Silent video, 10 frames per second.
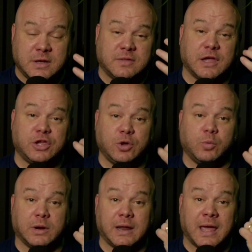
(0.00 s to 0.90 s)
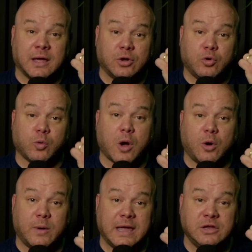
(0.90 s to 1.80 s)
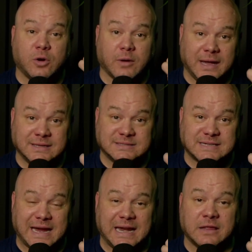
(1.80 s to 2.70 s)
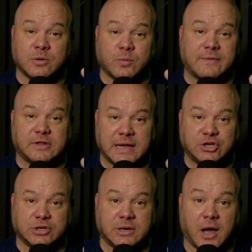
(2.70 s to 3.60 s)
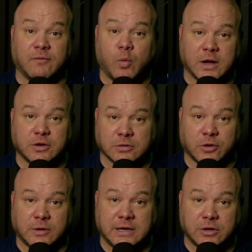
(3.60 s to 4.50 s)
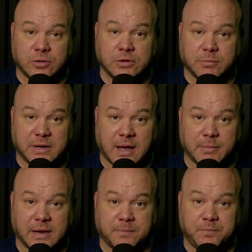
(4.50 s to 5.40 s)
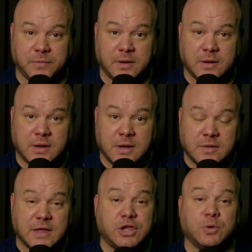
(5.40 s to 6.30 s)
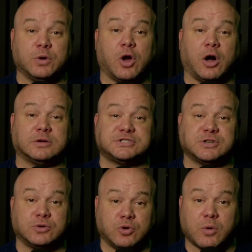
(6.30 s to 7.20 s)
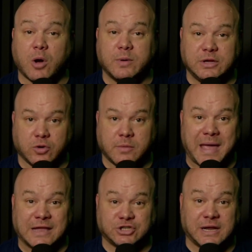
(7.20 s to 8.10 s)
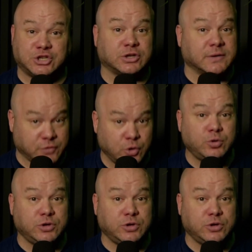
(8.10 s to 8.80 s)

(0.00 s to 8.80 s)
that you would grow in your insight and the revelation of what you're learning and who you're becoming, that you would also grow in your imagination of who